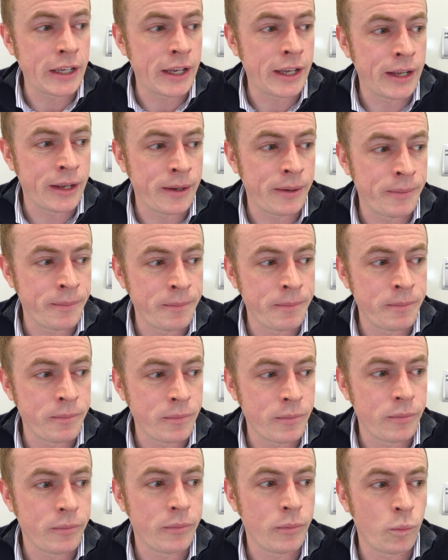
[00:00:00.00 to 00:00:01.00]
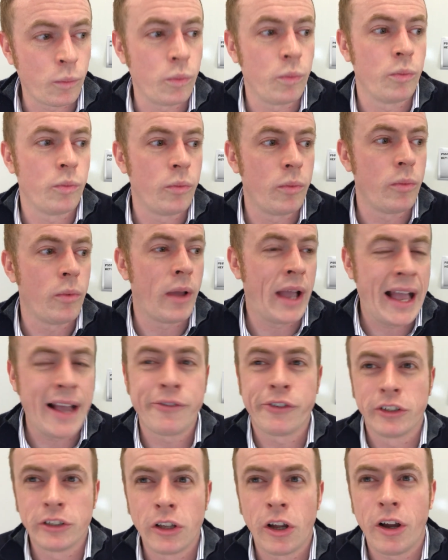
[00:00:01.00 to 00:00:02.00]
have
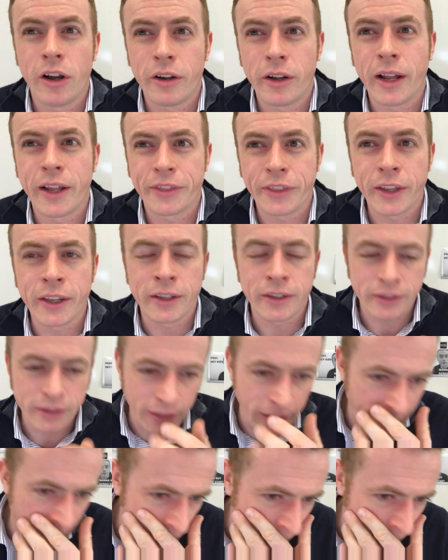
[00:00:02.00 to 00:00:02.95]
a lot, I think,